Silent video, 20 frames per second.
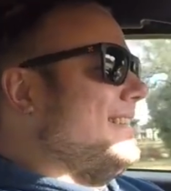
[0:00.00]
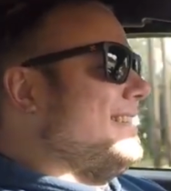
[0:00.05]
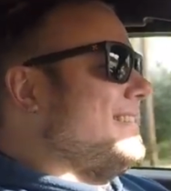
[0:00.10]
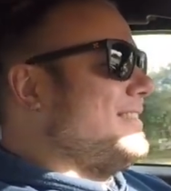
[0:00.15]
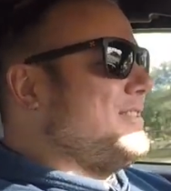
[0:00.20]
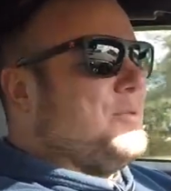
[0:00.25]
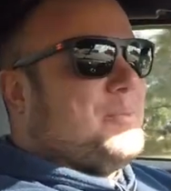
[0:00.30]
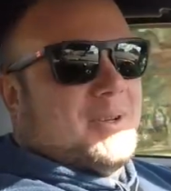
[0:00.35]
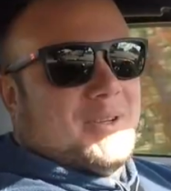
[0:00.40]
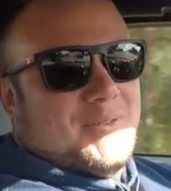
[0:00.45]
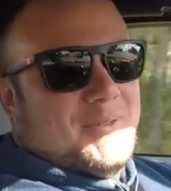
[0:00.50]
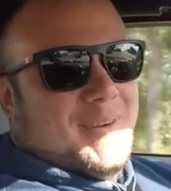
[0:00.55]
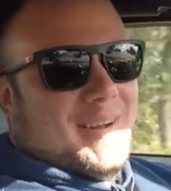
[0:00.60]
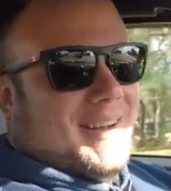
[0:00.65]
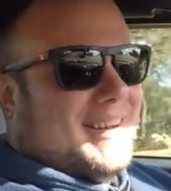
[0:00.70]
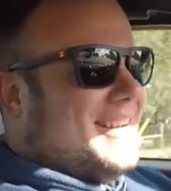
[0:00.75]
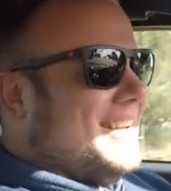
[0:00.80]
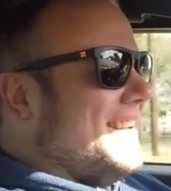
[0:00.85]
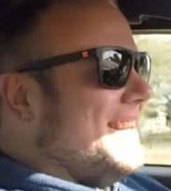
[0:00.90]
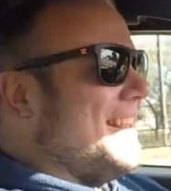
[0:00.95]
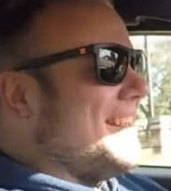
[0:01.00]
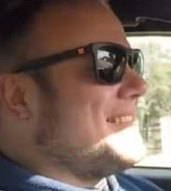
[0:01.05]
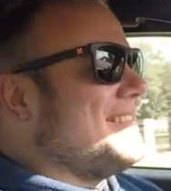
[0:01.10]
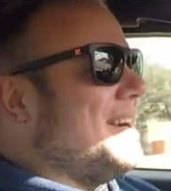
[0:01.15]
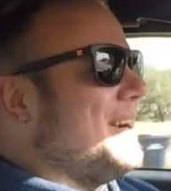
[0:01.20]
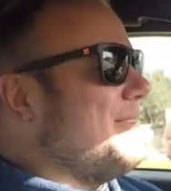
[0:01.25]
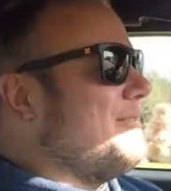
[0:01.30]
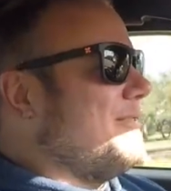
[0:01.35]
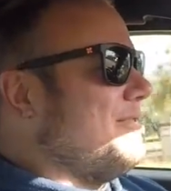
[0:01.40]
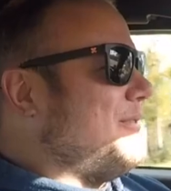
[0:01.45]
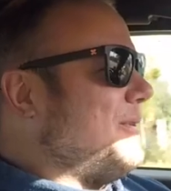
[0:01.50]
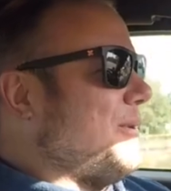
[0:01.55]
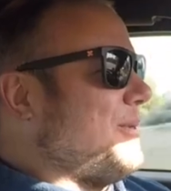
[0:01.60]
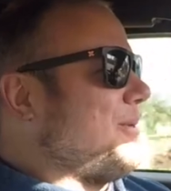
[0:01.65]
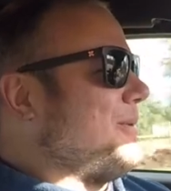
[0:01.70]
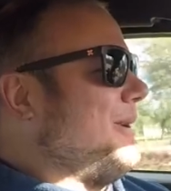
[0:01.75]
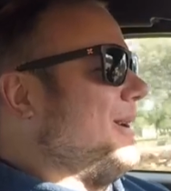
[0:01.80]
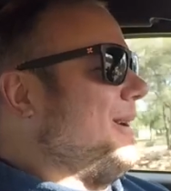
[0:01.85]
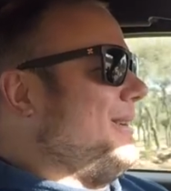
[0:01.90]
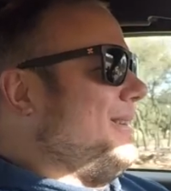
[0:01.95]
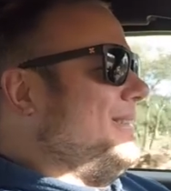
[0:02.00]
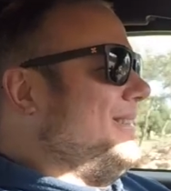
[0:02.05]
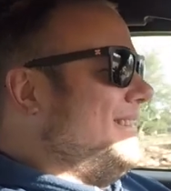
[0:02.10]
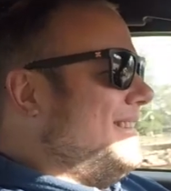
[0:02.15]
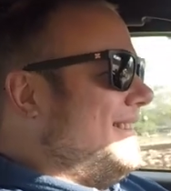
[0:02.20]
So much fun. That's not even full throttle.